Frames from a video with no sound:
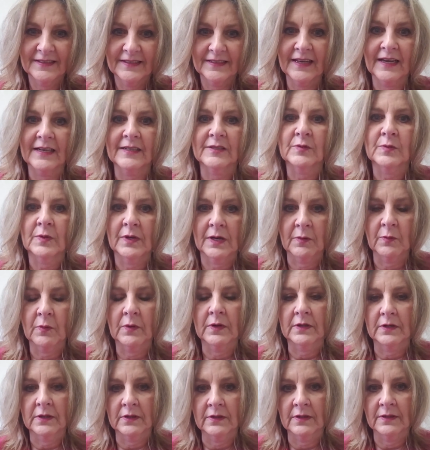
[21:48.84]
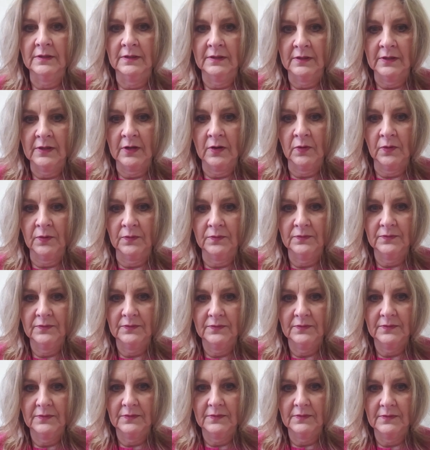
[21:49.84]
That's what I want you to know.
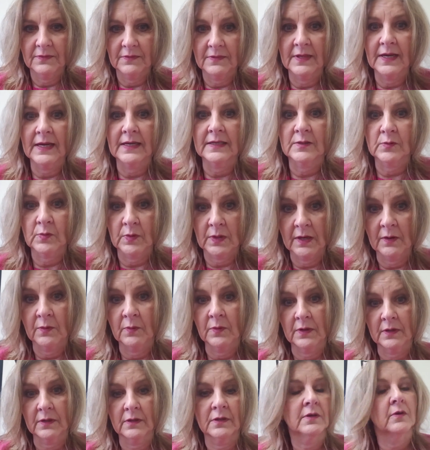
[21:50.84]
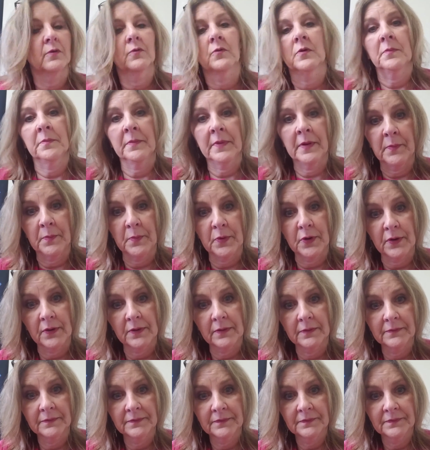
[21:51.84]
That's what I want you to remember.